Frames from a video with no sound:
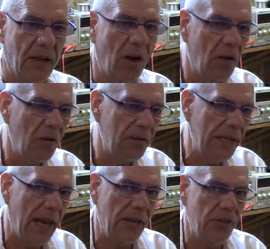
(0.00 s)
all
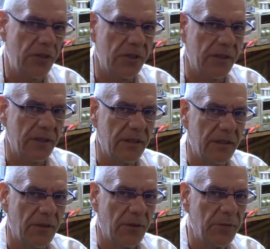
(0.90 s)
the energy
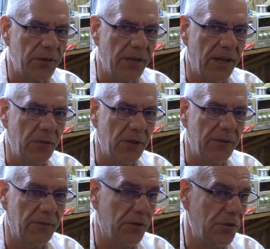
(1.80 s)
from the sine
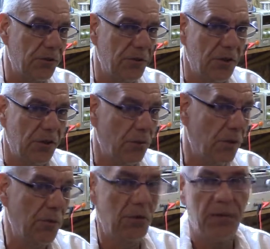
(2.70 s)
wave, because you
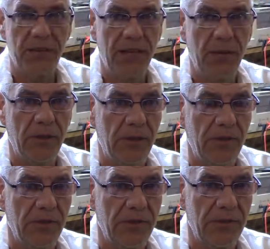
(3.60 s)
remove the sine wave,
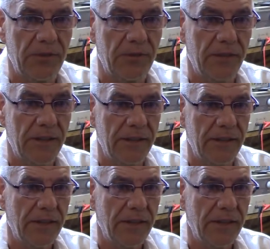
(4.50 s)
right?